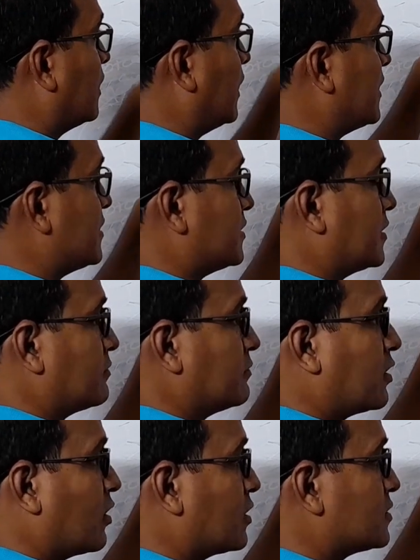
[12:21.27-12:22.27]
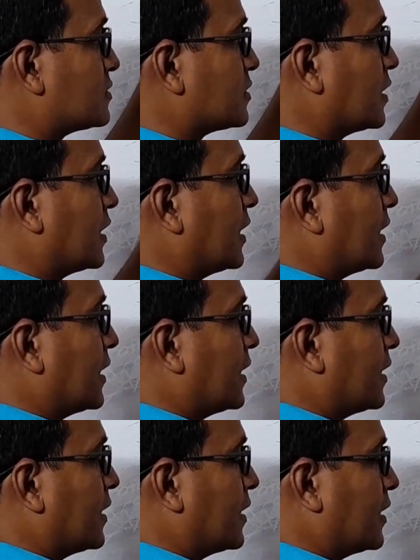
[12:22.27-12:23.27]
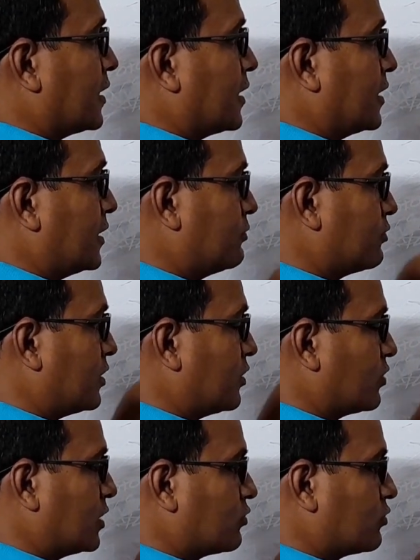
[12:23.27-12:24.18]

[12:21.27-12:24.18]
antigen because your